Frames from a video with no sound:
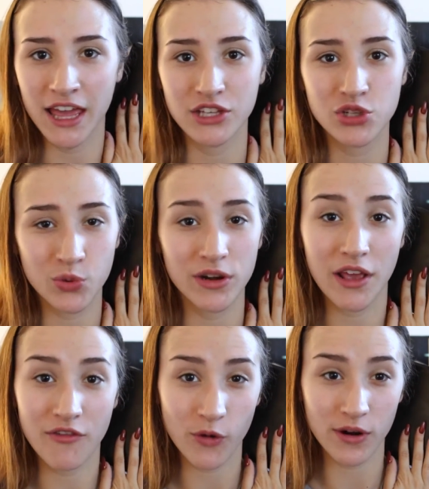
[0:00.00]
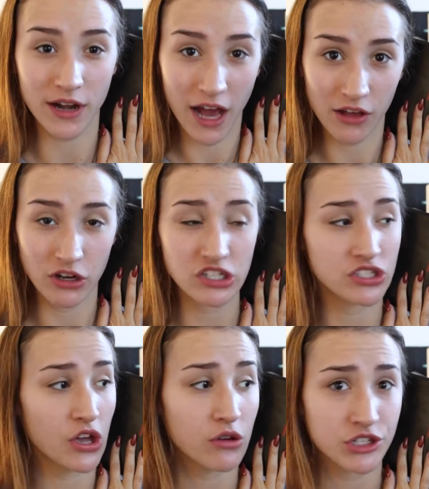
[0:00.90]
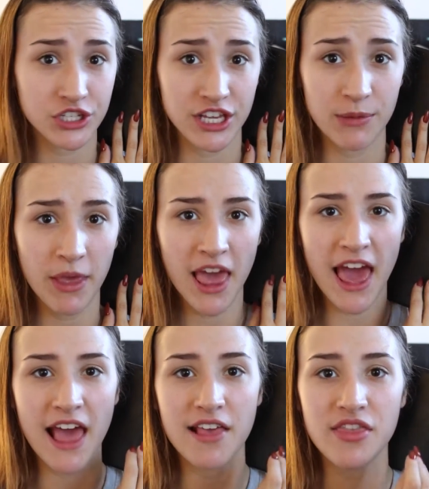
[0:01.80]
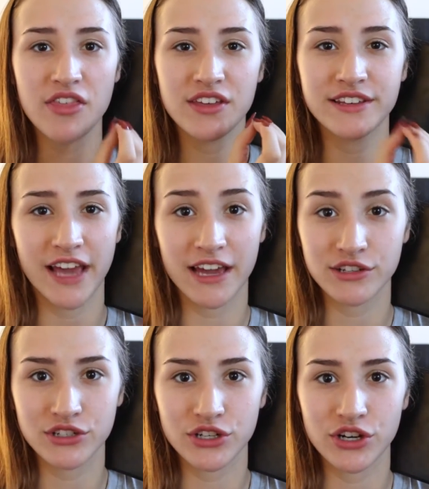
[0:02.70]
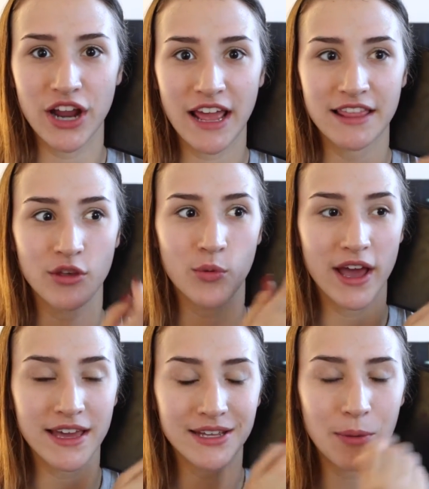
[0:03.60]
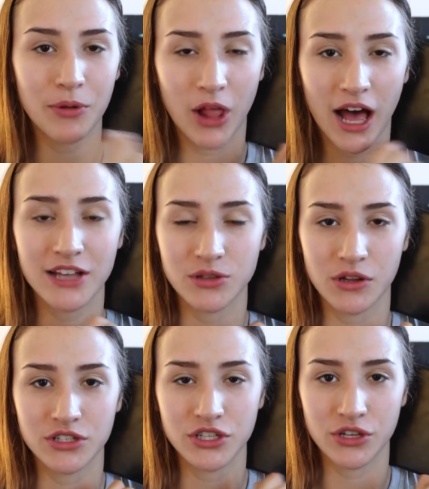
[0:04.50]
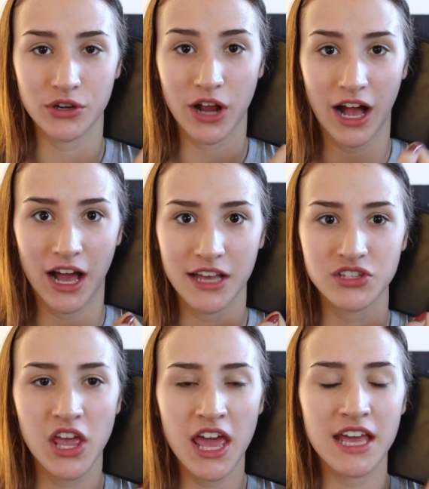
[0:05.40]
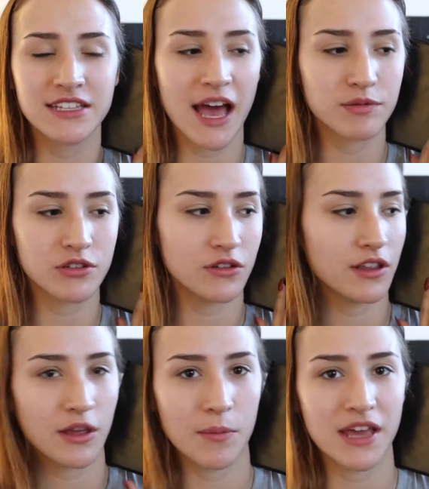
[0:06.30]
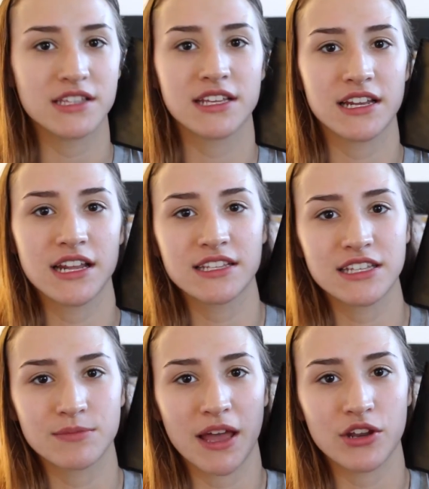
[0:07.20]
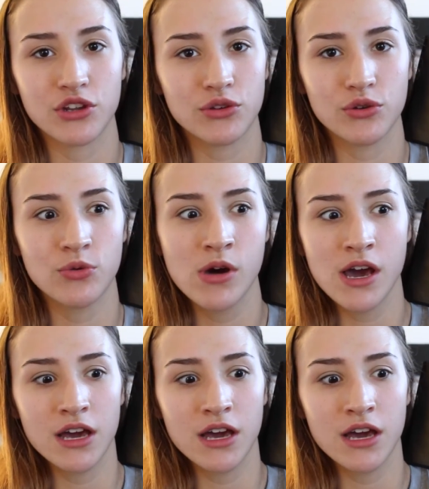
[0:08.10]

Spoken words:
is $24. So cheap, and the texture and the way it applies onto your eyes is absolutely amazing. This is my new